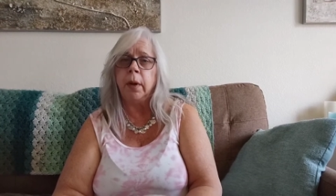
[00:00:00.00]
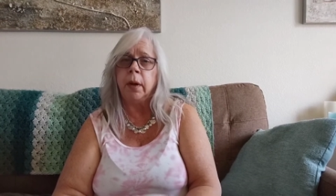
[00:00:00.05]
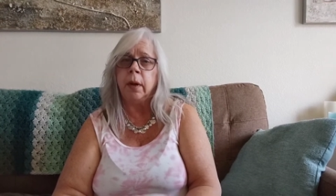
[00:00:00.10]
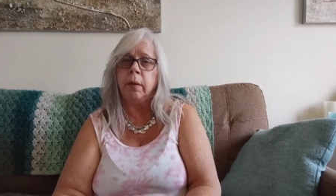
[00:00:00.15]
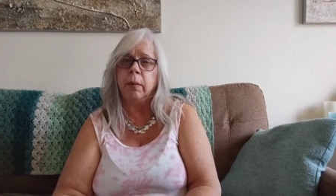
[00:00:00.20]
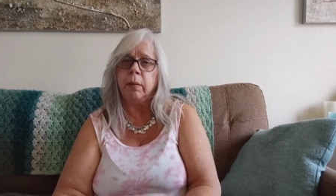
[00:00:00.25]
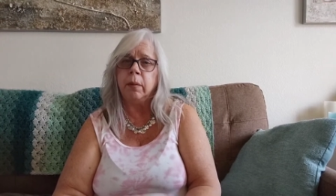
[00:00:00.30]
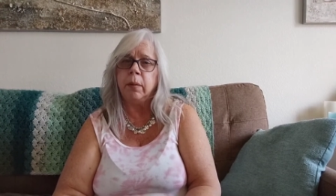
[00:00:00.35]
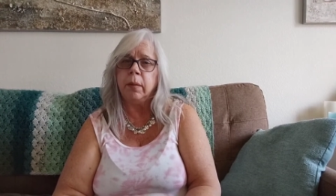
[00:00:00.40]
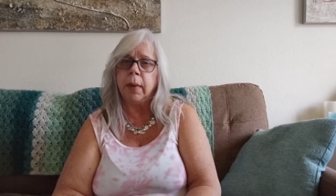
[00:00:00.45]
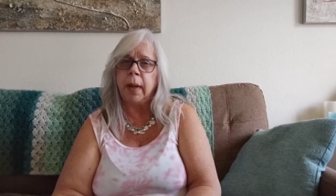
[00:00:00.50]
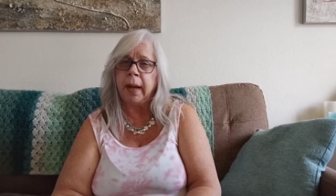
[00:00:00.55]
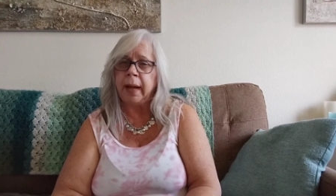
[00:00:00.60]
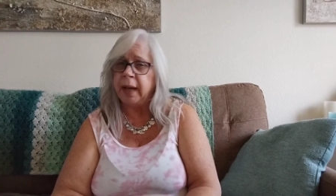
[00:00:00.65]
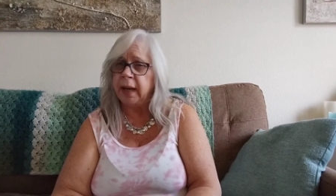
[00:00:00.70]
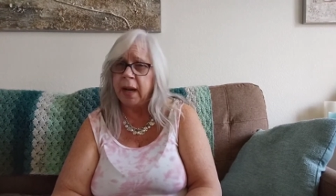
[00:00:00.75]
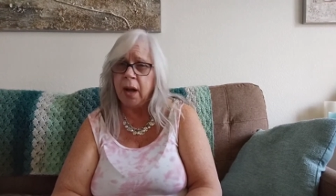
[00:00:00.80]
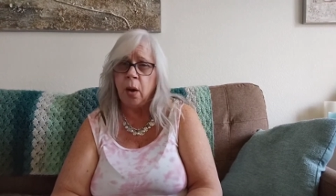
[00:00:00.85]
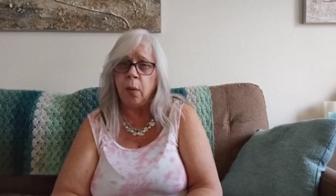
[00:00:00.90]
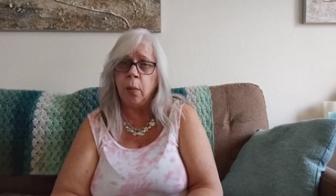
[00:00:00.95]
Um, I
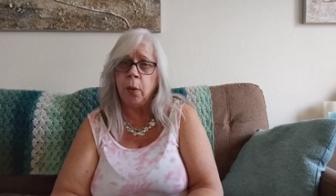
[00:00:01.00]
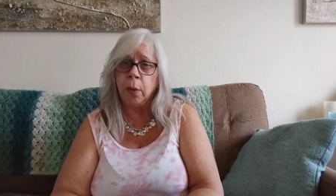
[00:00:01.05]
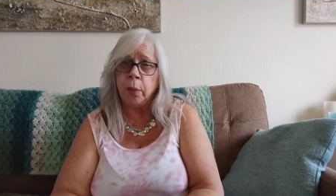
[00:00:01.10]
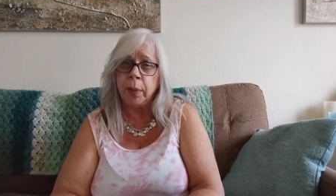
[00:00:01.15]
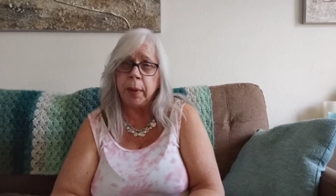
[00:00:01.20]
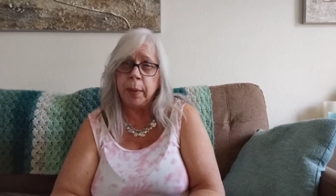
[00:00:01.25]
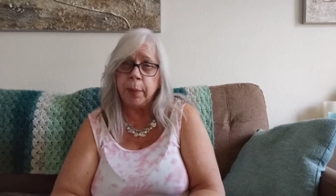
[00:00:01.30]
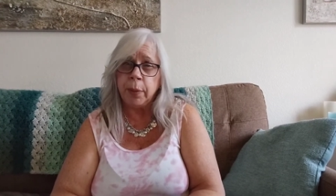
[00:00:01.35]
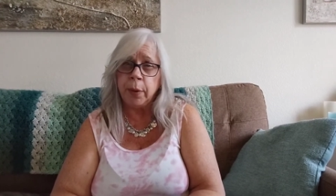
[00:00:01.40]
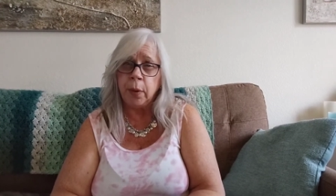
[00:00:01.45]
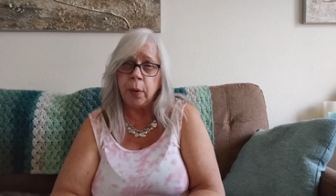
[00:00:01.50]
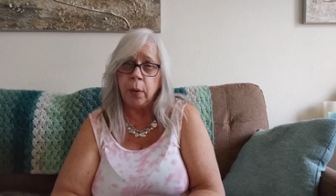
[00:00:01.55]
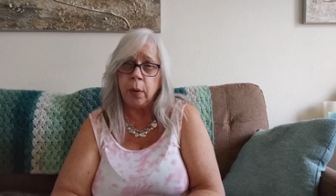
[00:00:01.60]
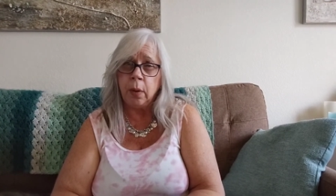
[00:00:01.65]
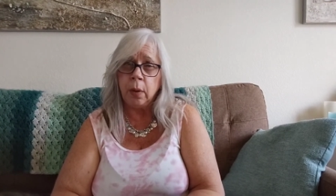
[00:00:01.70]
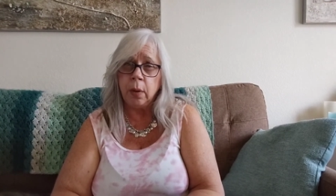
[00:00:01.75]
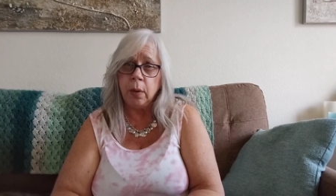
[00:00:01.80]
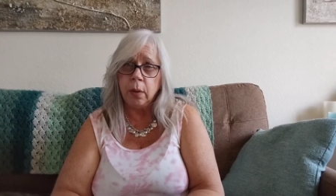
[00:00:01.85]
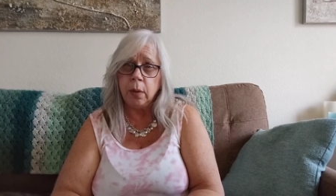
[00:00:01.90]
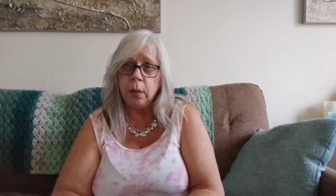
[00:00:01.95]
can help more
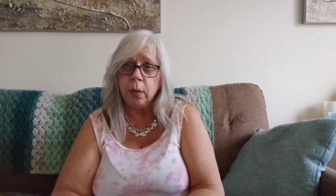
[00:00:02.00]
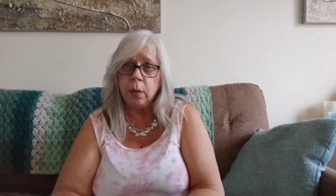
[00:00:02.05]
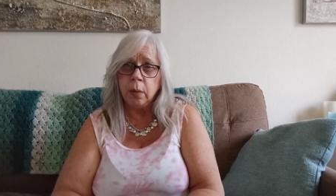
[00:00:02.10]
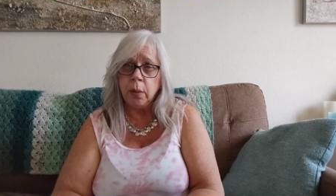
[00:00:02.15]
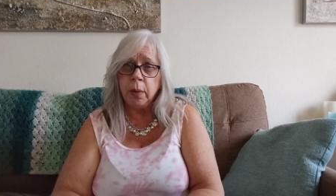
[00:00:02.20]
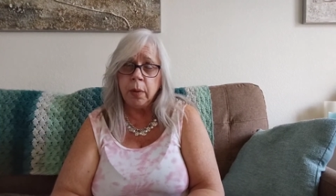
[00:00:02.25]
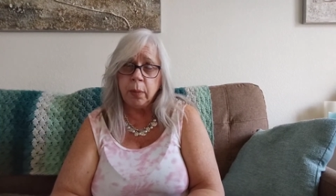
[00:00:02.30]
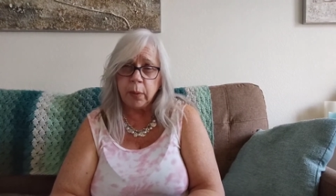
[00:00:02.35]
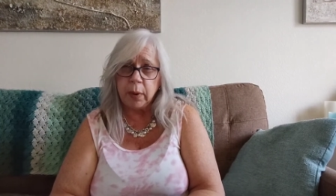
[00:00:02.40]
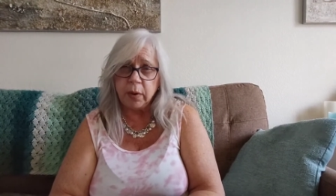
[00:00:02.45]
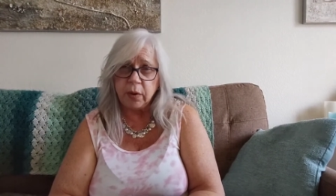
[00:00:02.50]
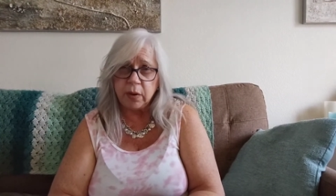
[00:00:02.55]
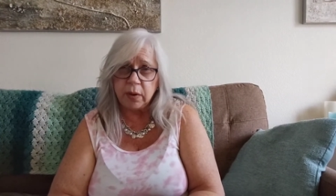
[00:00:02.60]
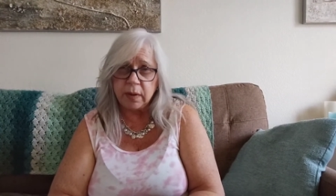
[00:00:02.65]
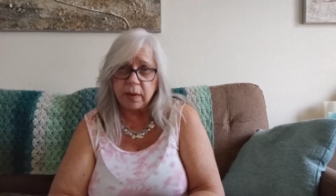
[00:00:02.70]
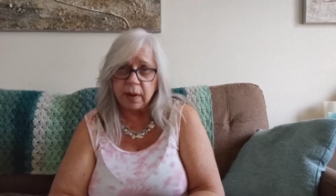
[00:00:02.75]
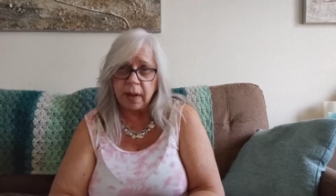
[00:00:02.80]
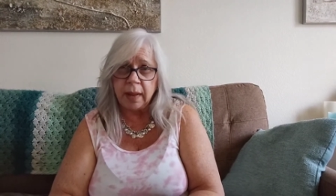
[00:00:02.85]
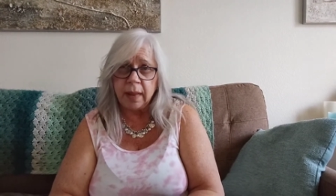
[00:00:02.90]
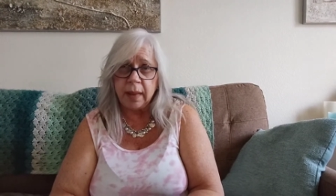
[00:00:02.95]
people with
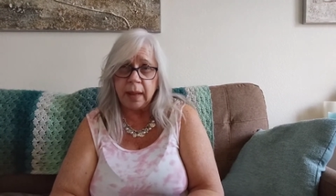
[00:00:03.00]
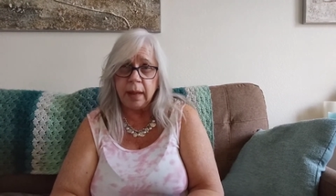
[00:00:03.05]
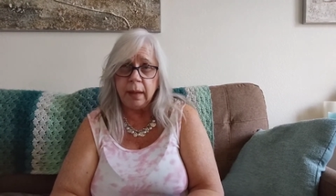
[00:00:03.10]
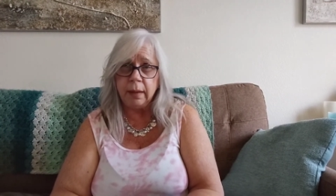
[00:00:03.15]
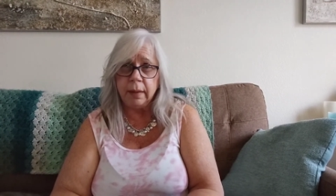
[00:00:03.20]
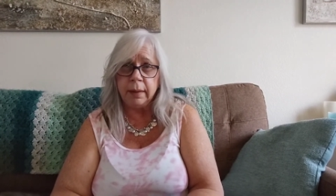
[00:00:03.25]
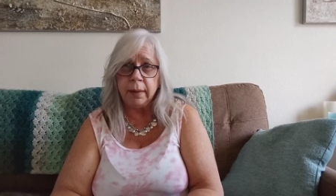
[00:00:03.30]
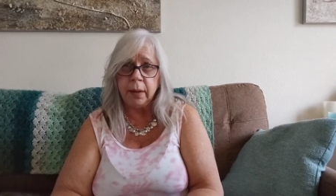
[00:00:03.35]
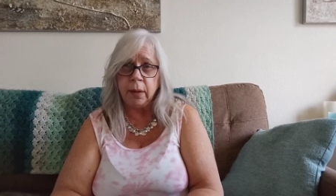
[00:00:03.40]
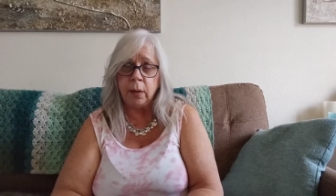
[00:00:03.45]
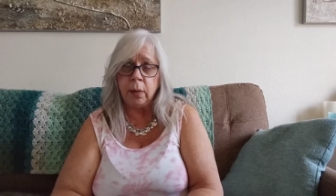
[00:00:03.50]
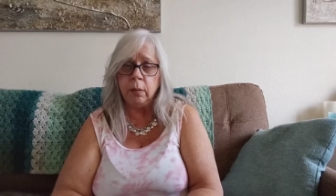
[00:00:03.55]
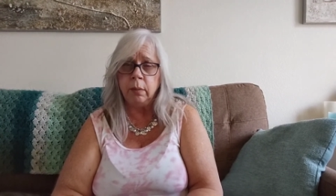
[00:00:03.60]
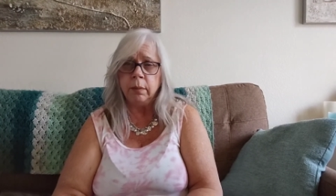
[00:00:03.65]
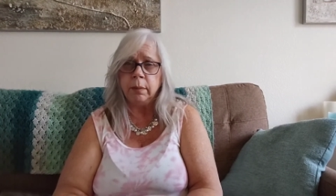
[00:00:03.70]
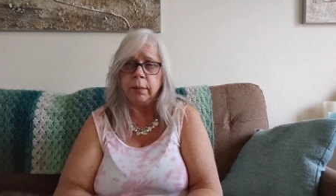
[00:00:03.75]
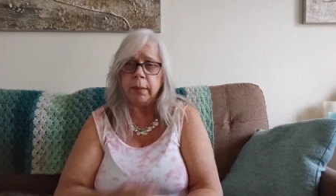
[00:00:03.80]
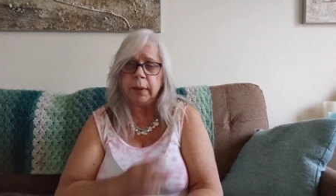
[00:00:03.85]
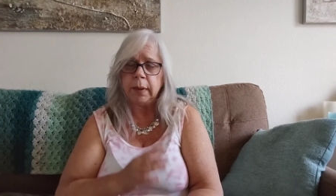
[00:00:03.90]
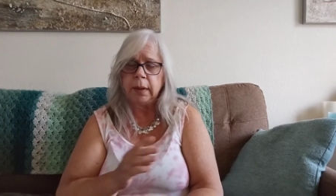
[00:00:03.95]
riches, I think, you know.
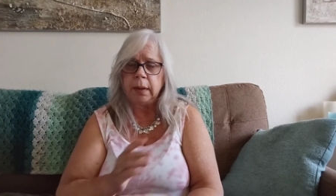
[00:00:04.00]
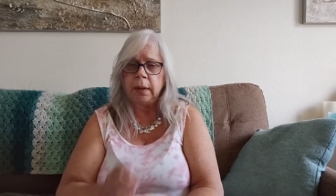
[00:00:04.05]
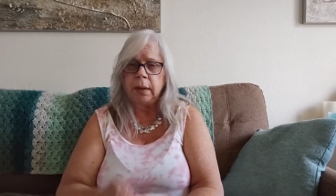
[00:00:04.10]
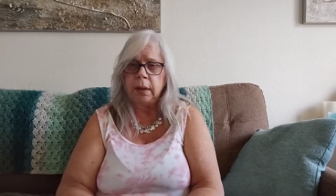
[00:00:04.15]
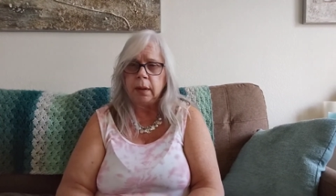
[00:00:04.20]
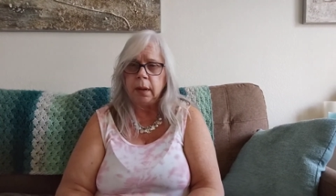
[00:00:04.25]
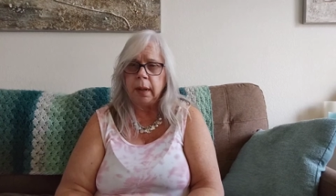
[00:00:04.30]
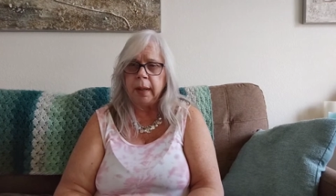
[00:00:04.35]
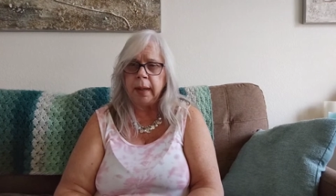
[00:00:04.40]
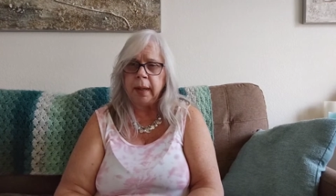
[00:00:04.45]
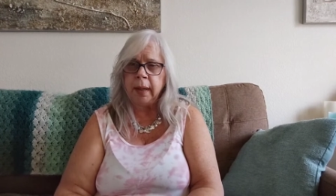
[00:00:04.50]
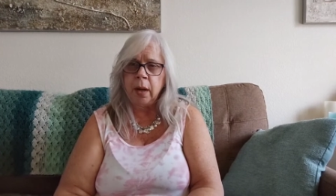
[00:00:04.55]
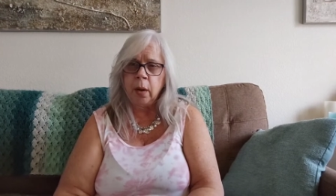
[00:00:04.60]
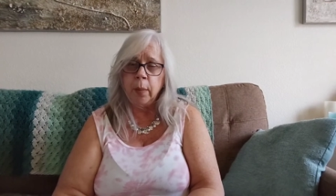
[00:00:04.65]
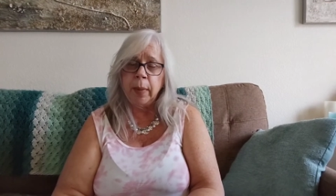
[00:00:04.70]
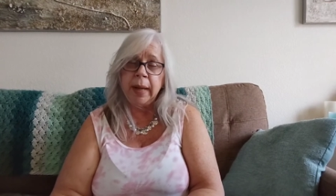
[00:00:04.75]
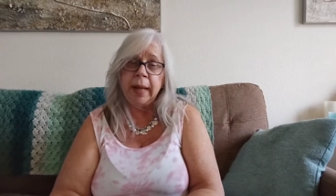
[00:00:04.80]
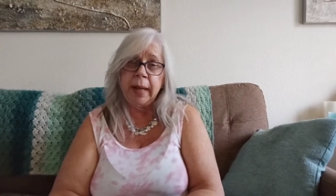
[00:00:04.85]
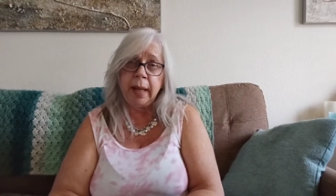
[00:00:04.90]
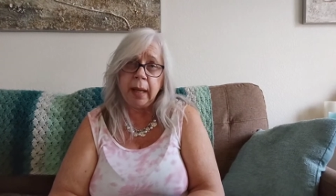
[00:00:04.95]
I can
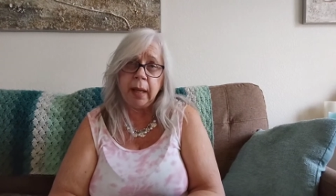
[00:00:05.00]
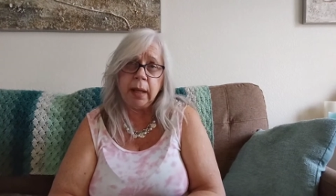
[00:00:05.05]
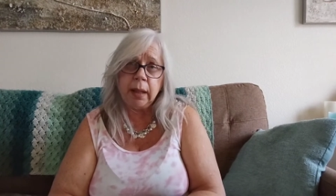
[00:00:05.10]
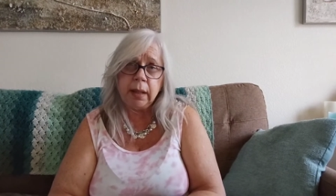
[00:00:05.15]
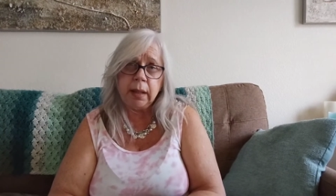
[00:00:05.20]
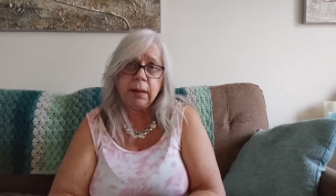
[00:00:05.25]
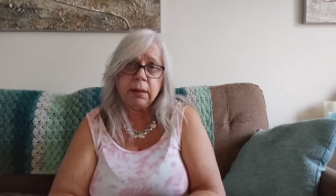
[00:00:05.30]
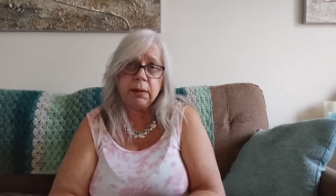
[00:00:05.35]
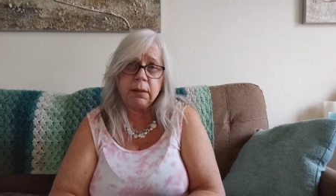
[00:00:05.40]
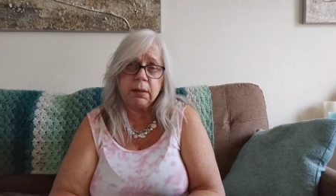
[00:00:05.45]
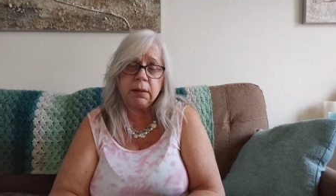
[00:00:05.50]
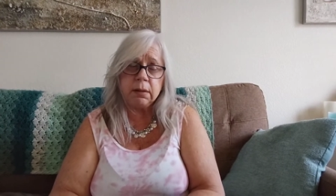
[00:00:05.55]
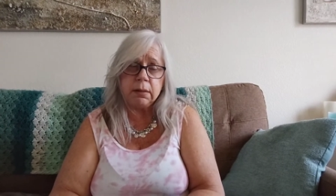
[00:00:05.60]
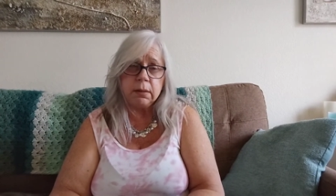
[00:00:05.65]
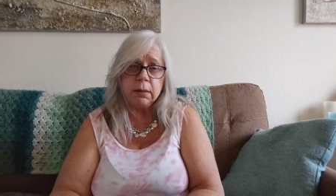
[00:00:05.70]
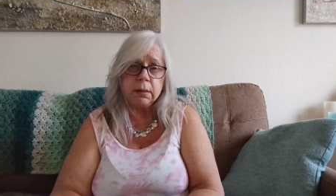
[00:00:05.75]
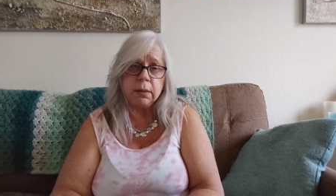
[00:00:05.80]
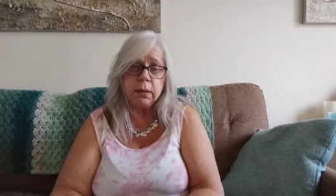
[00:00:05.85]
help my kids.